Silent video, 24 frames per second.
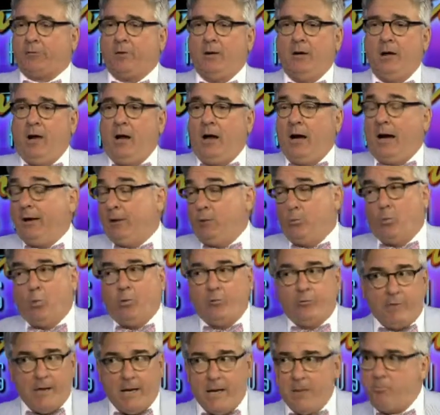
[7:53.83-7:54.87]
Mm-hmm. I think
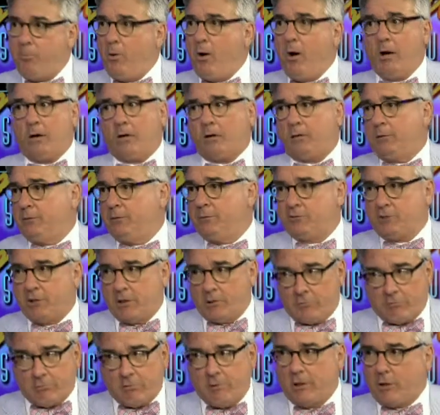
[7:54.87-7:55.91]
Wolfgang Puck,
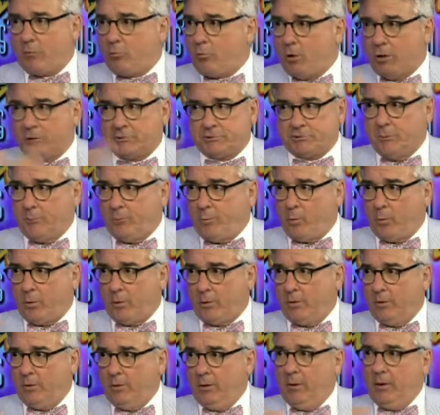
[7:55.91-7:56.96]
generally across the
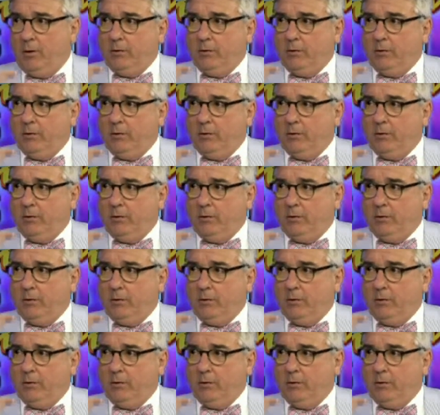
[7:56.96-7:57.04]
board.